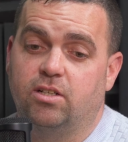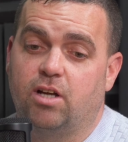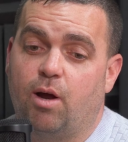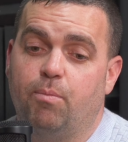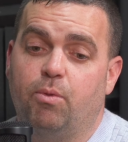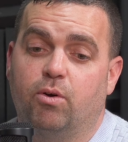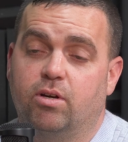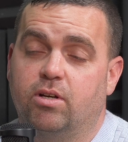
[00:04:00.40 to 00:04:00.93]

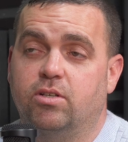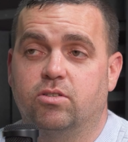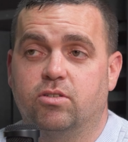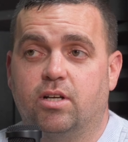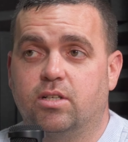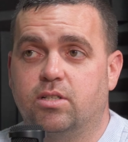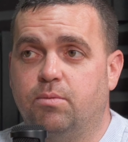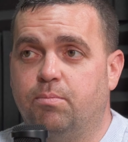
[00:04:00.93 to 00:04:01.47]
I'm not
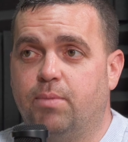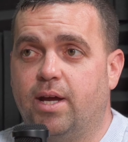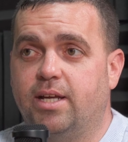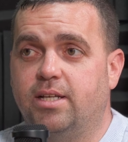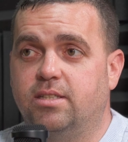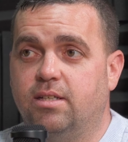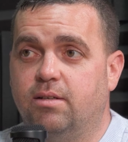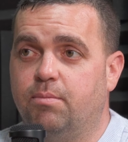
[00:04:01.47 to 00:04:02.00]
construction
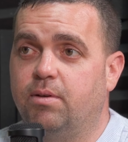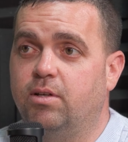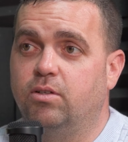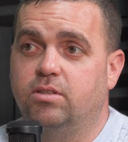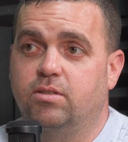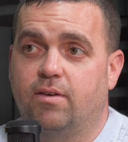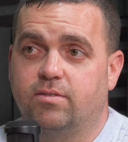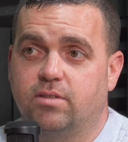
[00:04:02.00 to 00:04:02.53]
based. It'd be
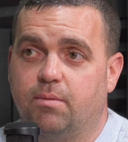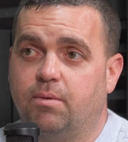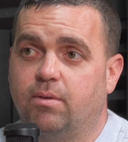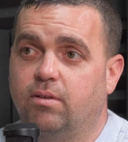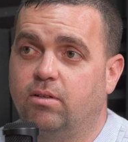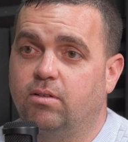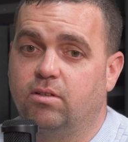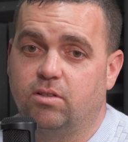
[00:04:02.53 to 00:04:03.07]
good to have
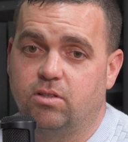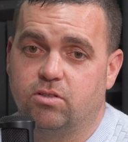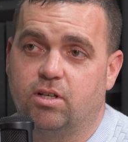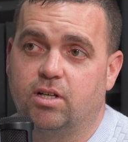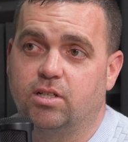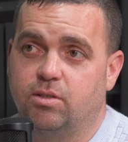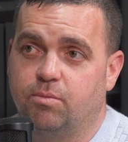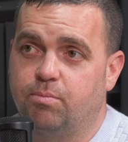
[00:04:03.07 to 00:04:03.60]
someone
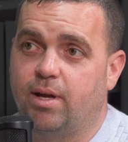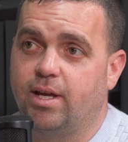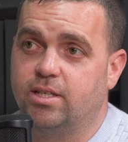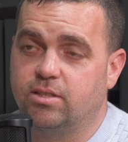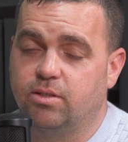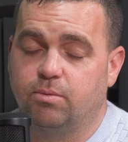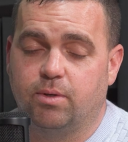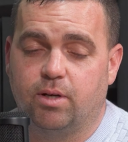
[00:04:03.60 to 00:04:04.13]
construction
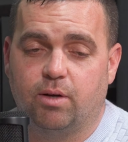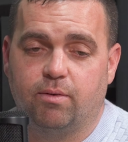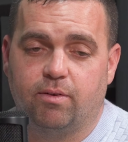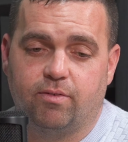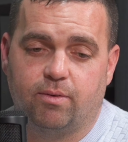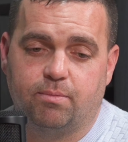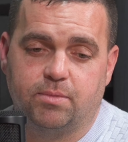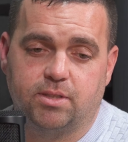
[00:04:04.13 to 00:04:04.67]
based to work with
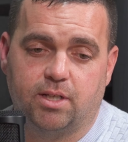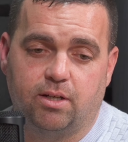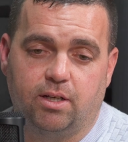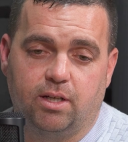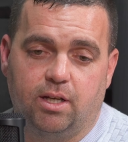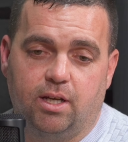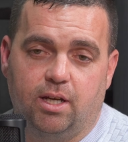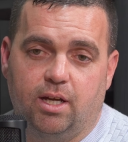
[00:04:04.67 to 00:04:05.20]
them. So
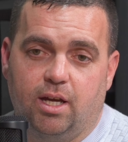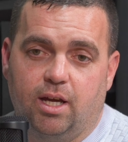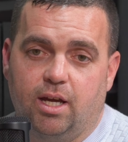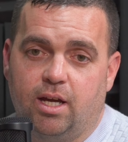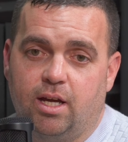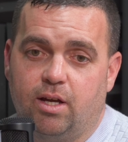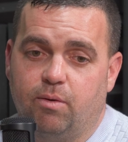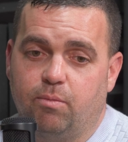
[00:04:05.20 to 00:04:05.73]

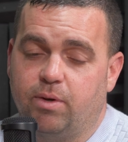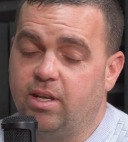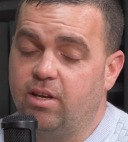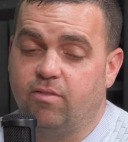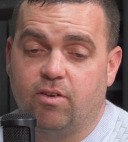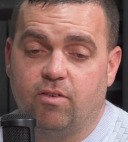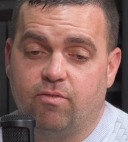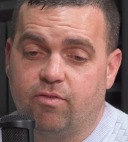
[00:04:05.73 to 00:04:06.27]
we
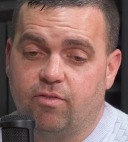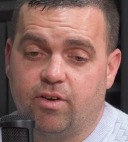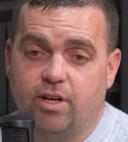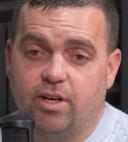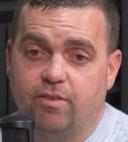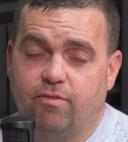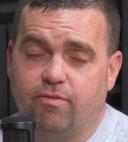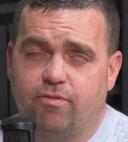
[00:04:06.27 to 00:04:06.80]
interviewed
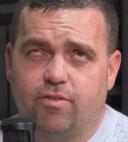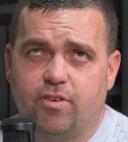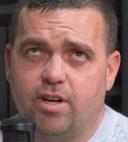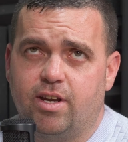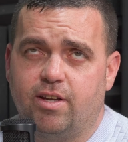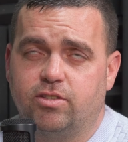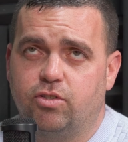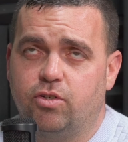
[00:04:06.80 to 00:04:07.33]
two
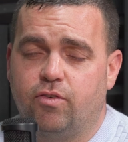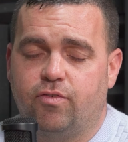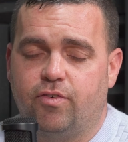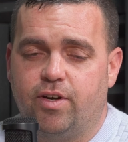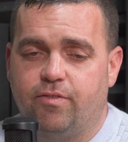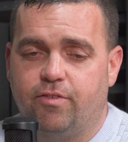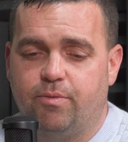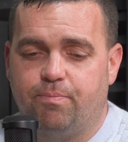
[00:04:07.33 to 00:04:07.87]
or
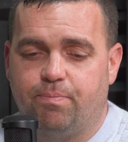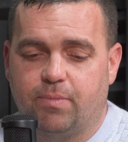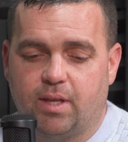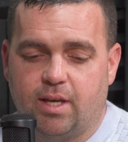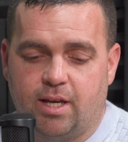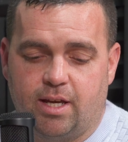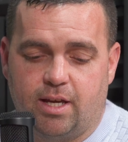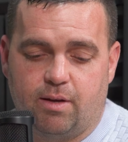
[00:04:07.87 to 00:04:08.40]
three of them.
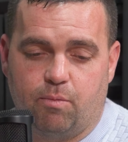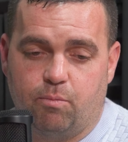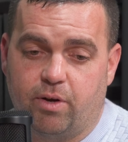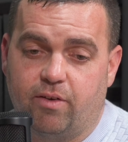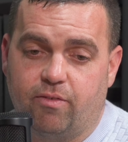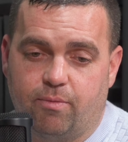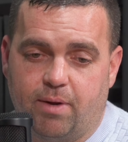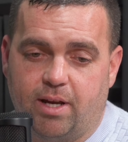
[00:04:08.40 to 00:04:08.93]
And
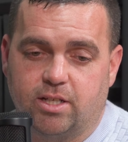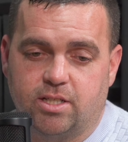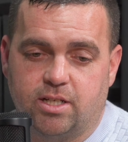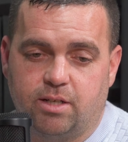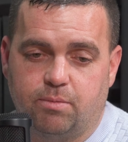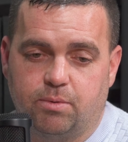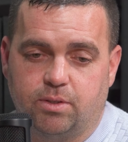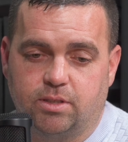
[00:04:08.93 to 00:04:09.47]
one of them
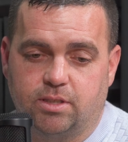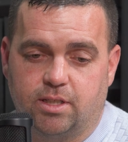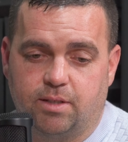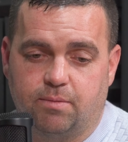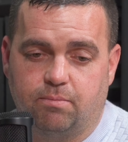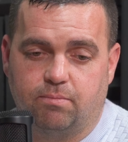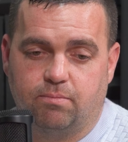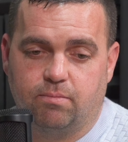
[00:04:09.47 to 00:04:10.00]
actually was
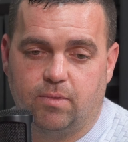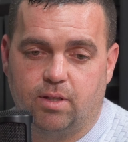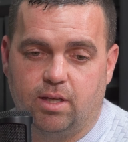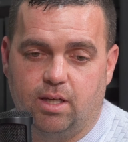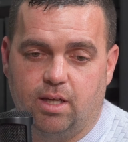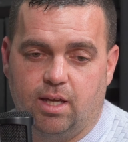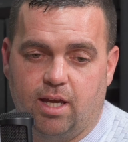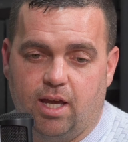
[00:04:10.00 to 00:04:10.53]

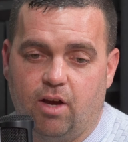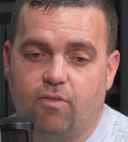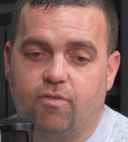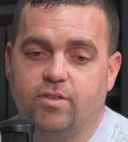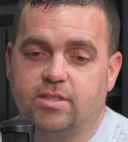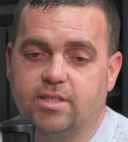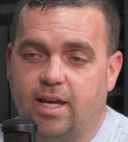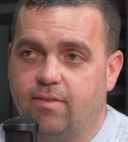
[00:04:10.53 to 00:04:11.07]
health
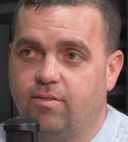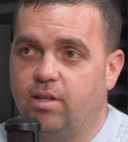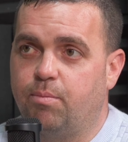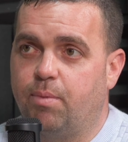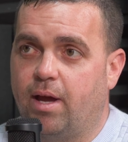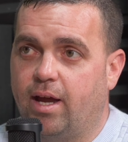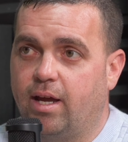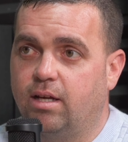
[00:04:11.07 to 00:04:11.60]
and safety
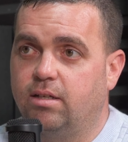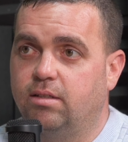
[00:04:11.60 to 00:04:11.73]
background,